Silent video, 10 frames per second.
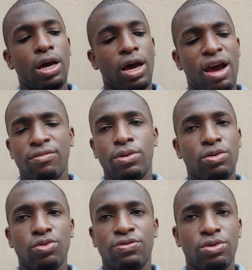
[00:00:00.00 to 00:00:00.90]
I've
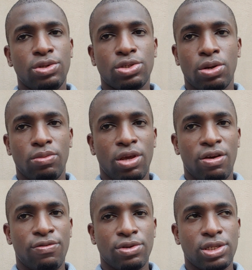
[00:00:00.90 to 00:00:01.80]
been reviewing some
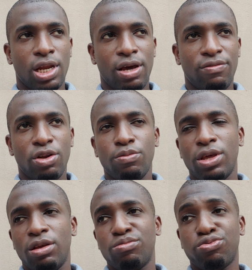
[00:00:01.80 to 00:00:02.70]
earphones that I've not
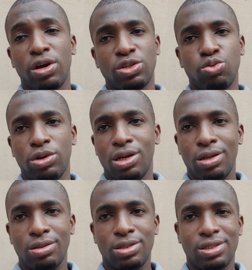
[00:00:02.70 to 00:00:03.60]
been impressed with
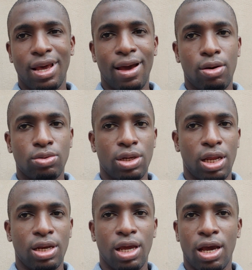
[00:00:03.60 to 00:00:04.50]
the sound
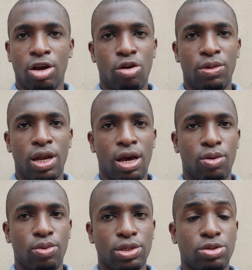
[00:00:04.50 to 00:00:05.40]
that they are coming out
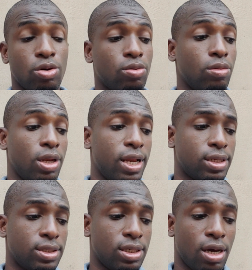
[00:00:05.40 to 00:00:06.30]
with. So
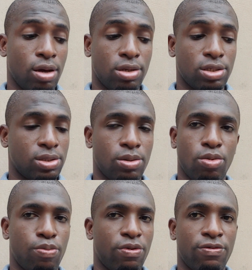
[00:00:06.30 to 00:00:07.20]
let's see how the
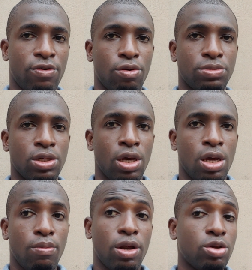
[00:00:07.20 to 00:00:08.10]
Zero performs.
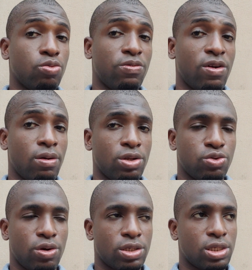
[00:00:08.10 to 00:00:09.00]
But it will be very
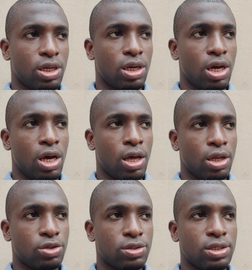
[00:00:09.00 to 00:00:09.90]
interesting
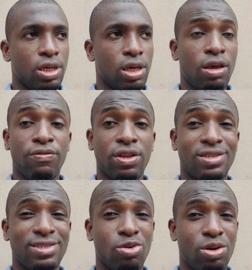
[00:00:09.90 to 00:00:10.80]
to see if
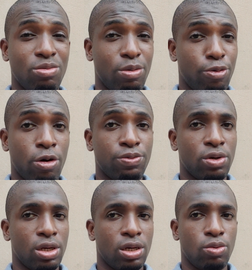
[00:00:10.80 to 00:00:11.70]
it's going to be
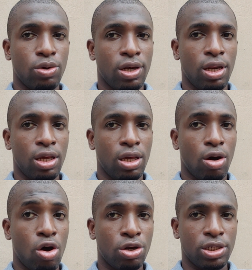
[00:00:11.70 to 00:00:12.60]
popular with the
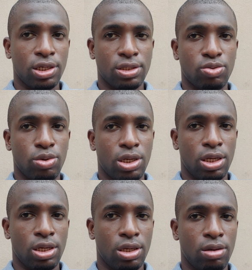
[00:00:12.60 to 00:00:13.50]
audience, with
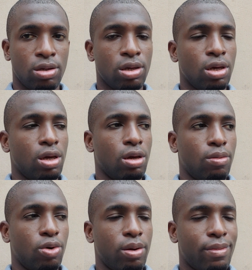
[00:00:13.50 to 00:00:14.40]
the
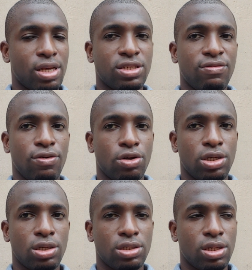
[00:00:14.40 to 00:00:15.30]
massive
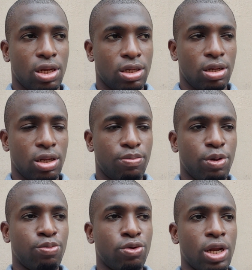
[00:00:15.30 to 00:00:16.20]
audience, the
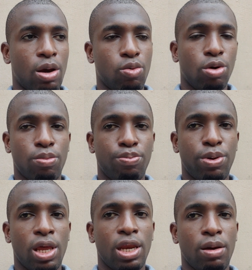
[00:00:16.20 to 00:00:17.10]
people that will
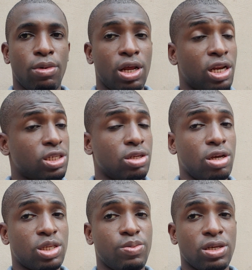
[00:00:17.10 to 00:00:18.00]
pay their money. And it's not
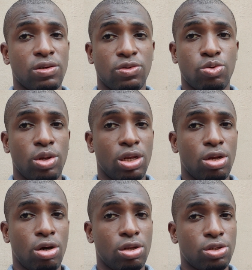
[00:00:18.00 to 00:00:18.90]
expensive, it's
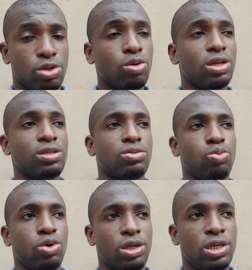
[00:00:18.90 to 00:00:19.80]
$20. So it's
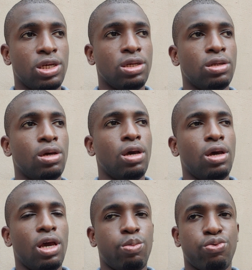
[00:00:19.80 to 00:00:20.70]
within
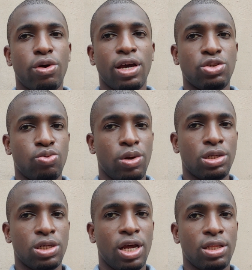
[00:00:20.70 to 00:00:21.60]
a price
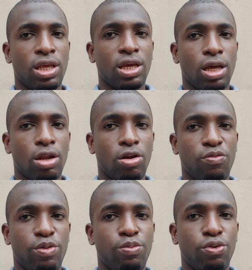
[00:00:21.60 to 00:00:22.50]
range that I think a lot
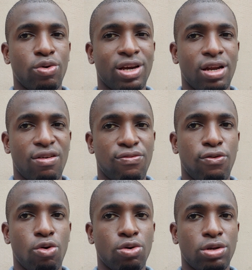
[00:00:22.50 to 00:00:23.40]
of people can
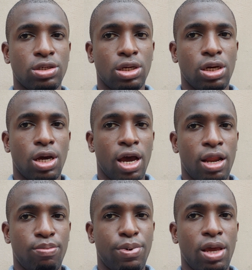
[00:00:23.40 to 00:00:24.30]
afford
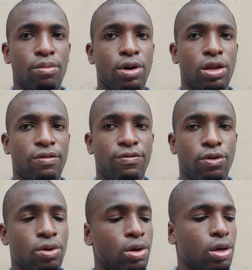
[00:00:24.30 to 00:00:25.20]
and pay money
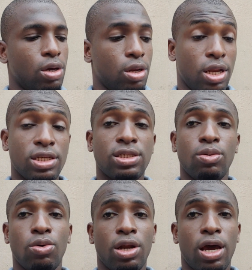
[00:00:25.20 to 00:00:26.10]
for. Let's see
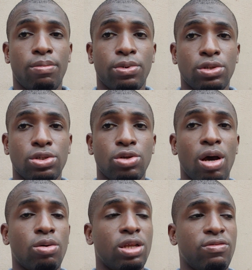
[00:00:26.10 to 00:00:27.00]
what happens. So
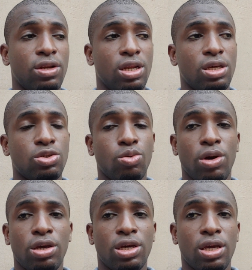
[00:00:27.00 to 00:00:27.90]
I will leave a link to
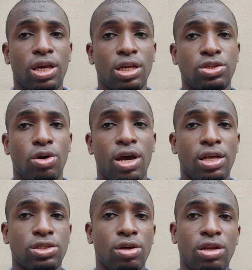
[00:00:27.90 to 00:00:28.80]
where you can get your
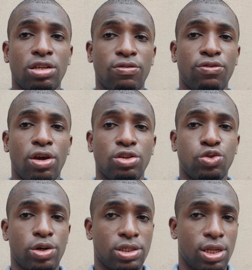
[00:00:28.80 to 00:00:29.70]
hands on it if you're
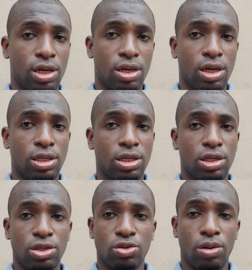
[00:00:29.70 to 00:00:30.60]
interested in
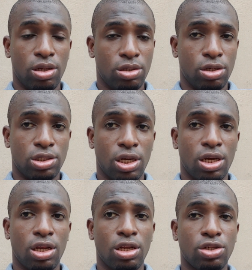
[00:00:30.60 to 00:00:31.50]
it. Just check
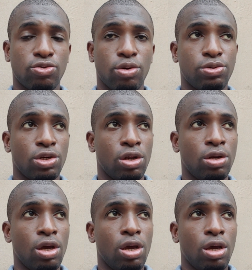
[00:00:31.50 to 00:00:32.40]
in the
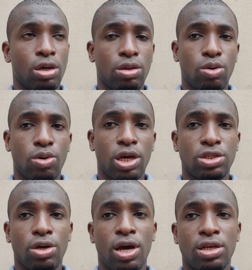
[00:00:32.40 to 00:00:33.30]
description. You'll
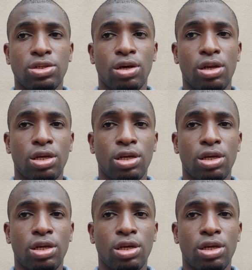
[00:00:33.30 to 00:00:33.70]
get your hands on